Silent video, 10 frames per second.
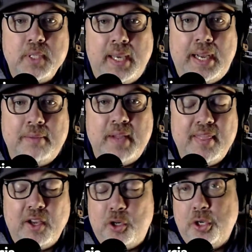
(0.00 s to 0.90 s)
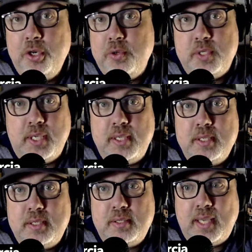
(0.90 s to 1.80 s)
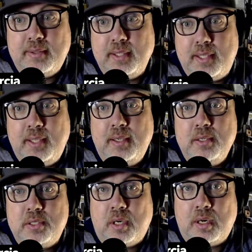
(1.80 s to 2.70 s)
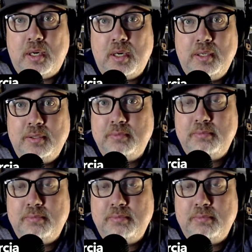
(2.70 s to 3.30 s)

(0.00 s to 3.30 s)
The good news is that the Kings are,